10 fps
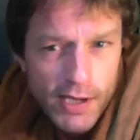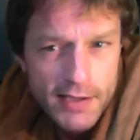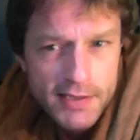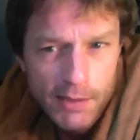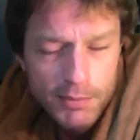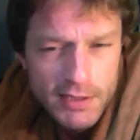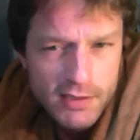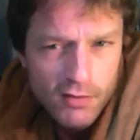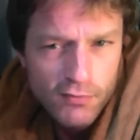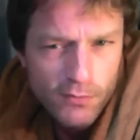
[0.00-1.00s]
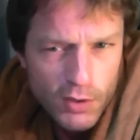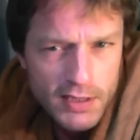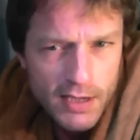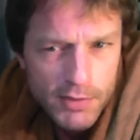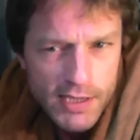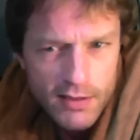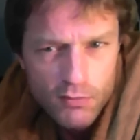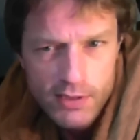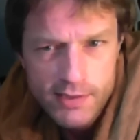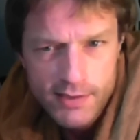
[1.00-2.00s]
examples of what can be done
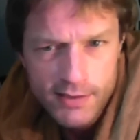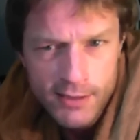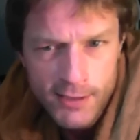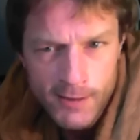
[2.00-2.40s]
with the